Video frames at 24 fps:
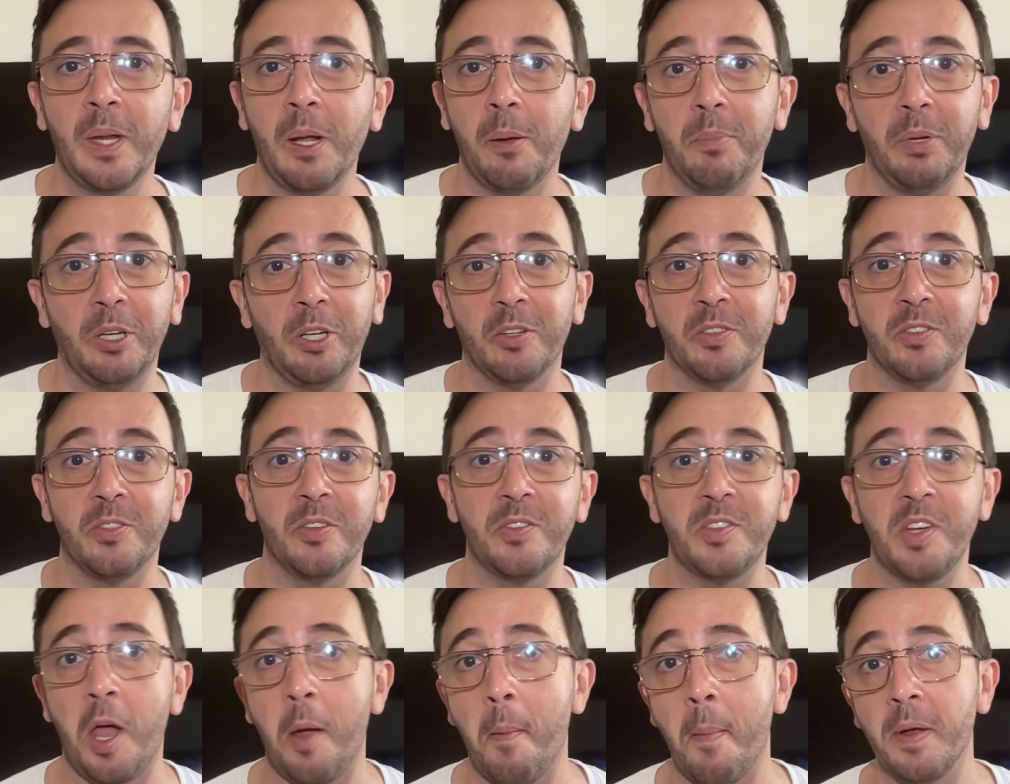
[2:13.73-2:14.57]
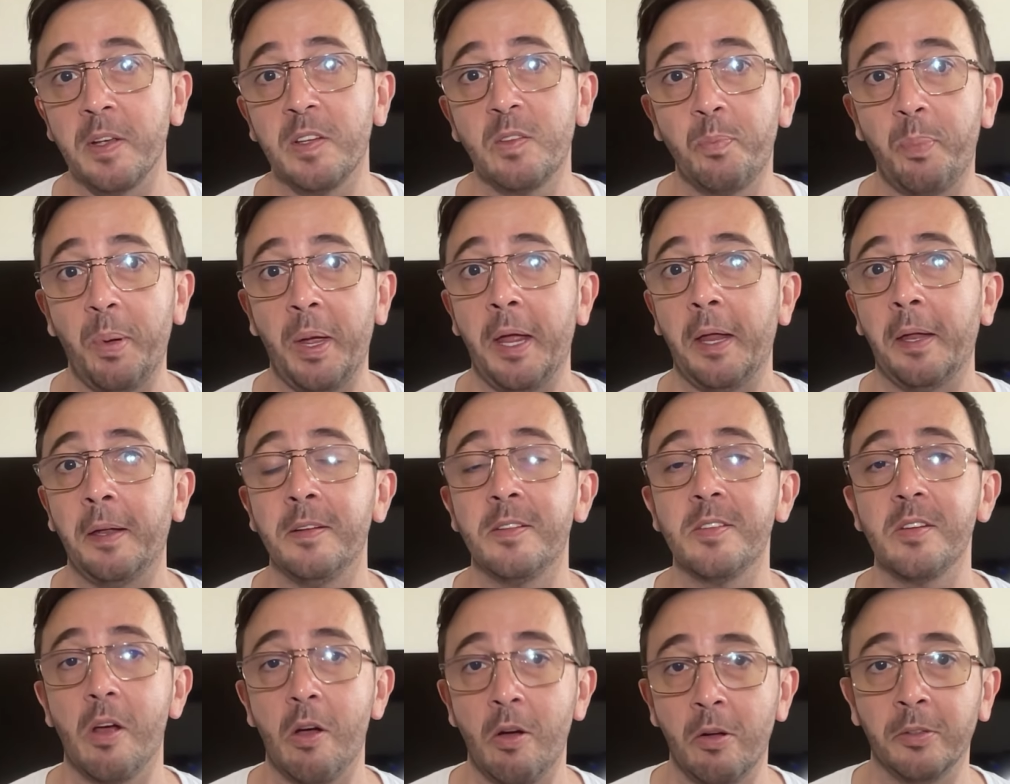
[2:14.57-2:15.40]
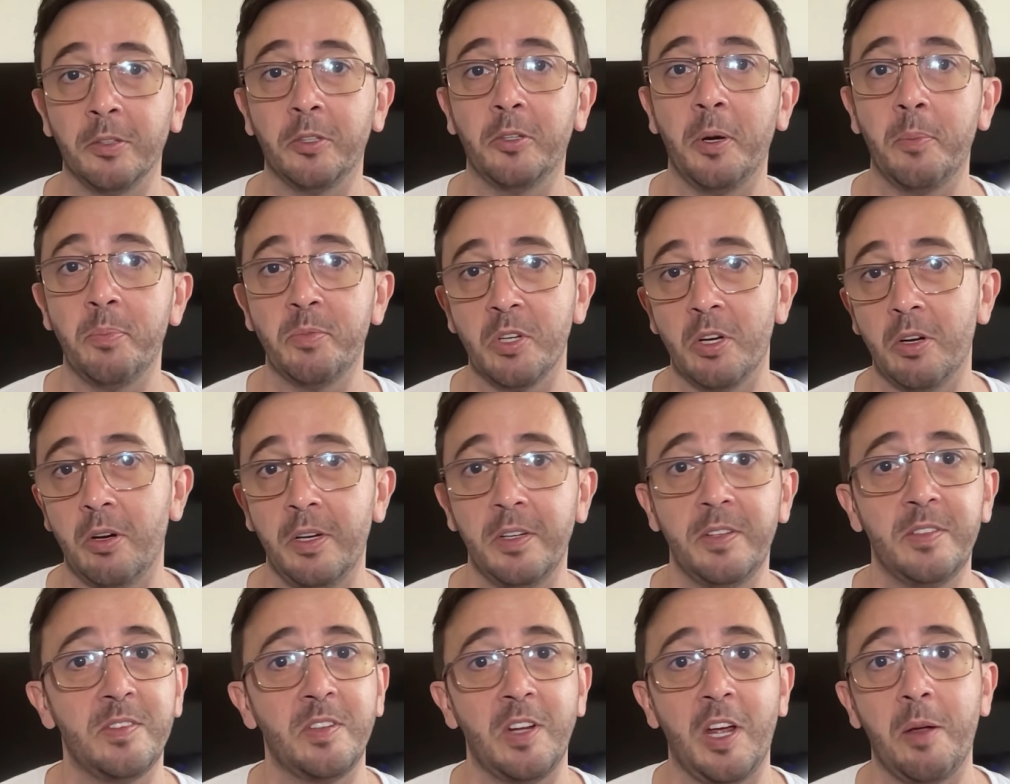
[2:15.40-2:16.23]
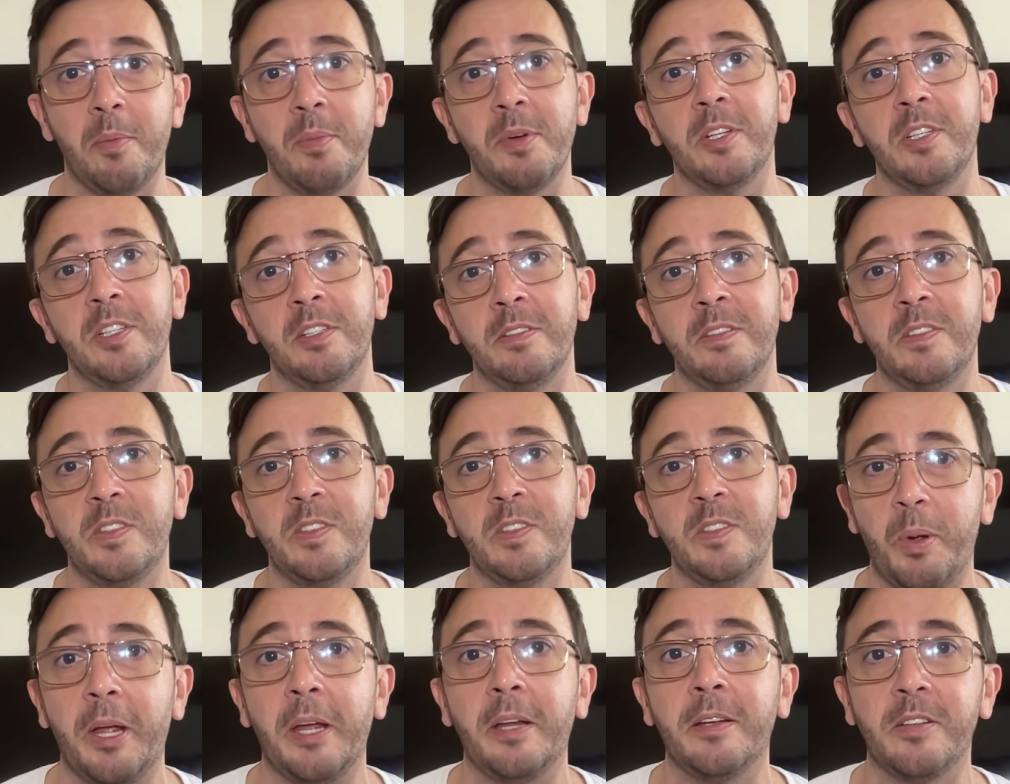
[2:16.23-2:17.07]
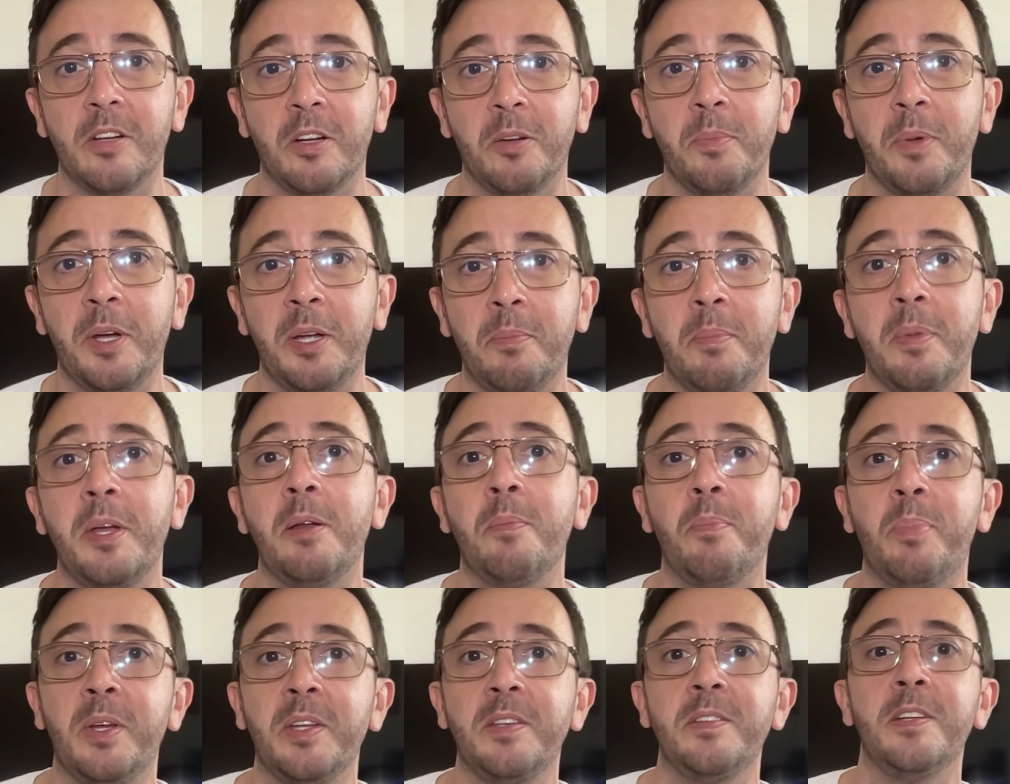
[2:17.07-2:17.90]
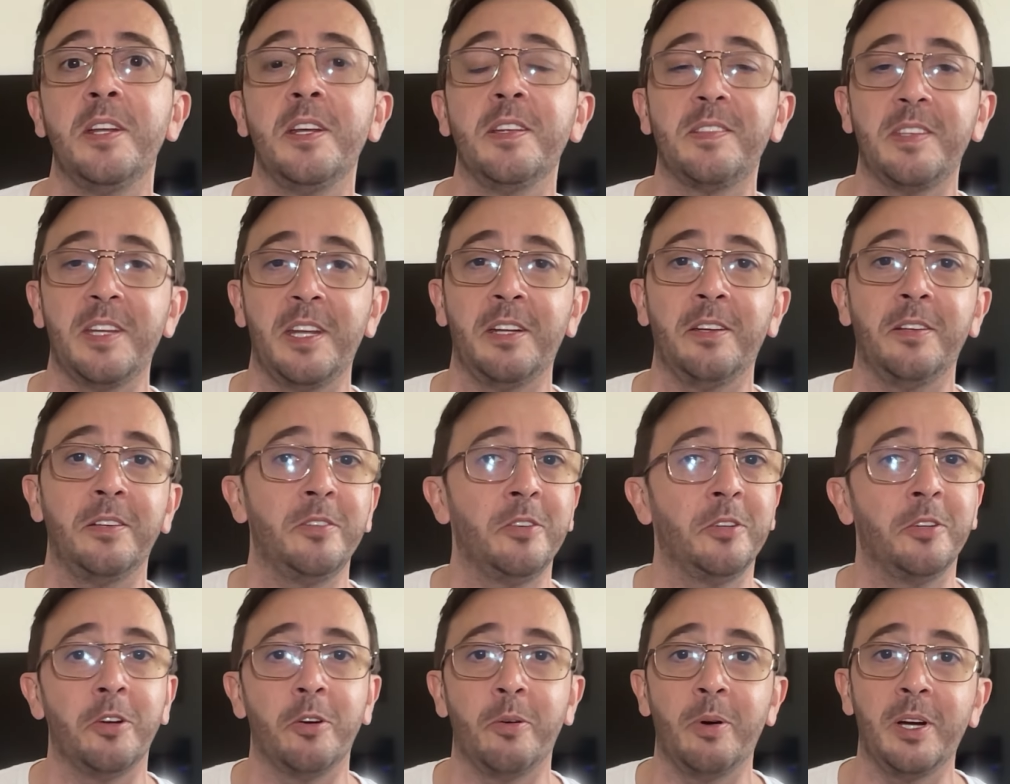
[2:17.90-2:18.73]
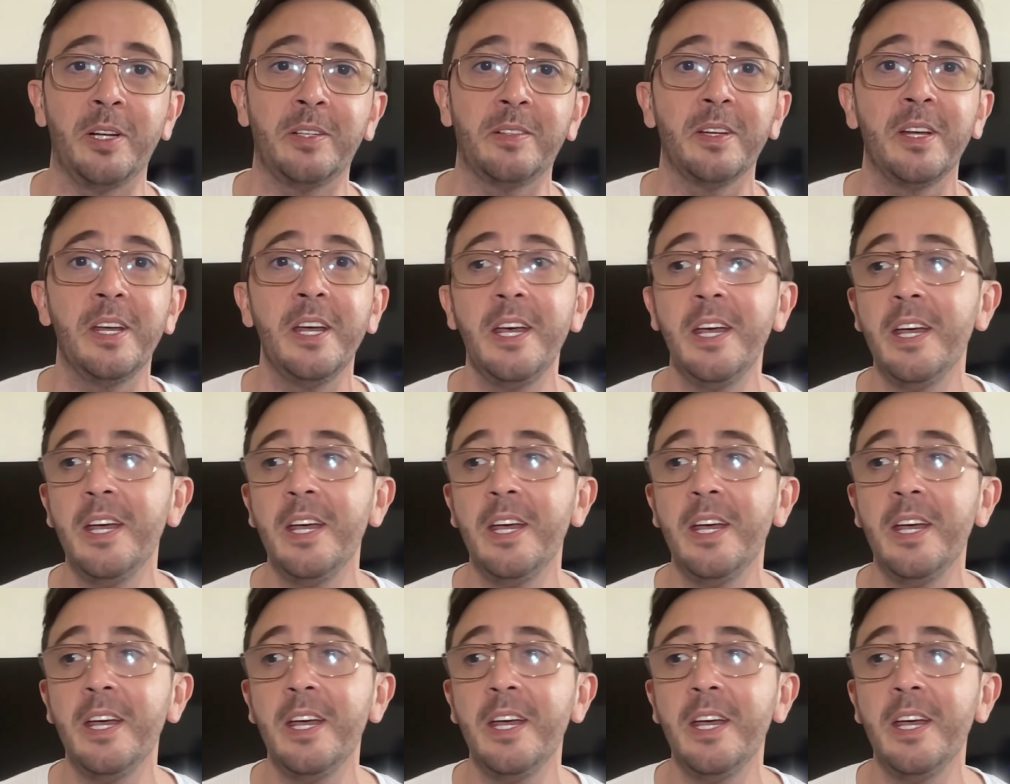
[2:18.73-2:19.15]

Because the time I spent on crypto, it's time I didn't spend on my main business. And you know what?